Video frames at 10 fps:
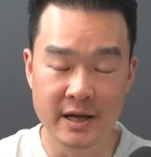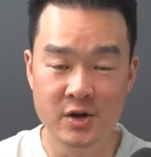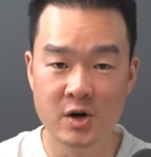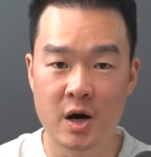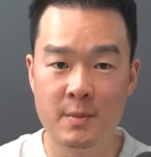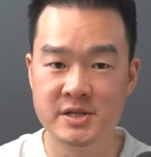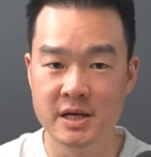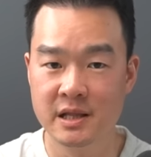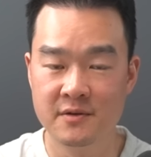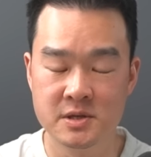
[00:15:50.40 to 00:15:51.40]
And you know how much
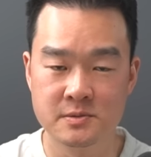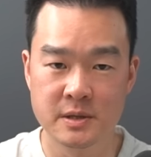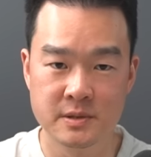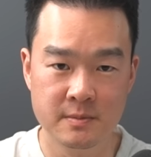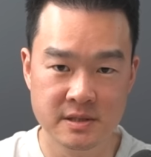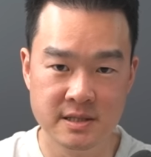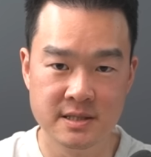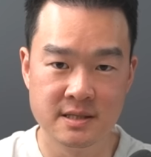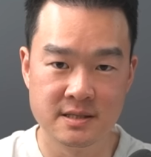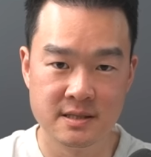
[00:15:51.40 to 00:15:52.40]
I love subscription
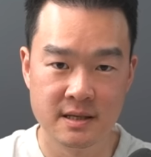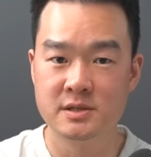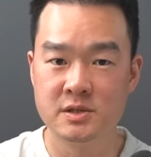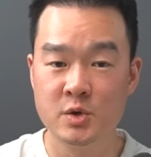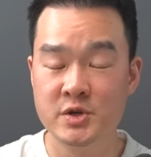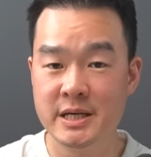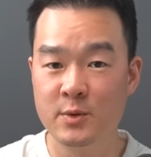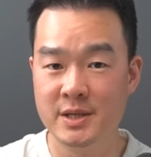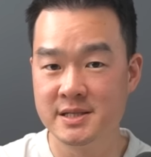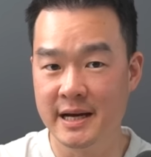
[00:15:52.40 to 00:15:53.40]
businesses. So you see,
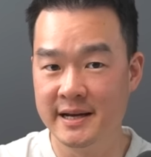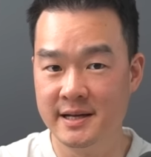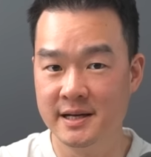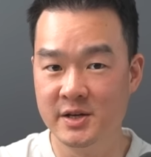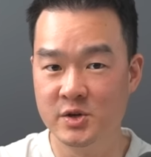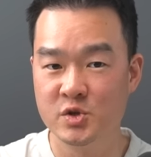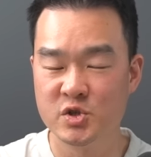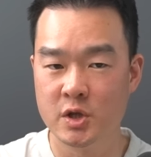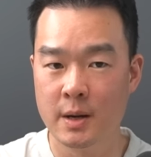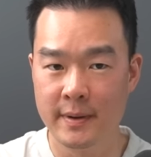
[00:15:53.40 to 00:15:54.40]
with this idea, you don't
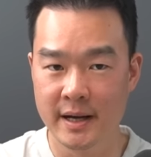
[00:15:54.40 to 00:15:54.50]
stop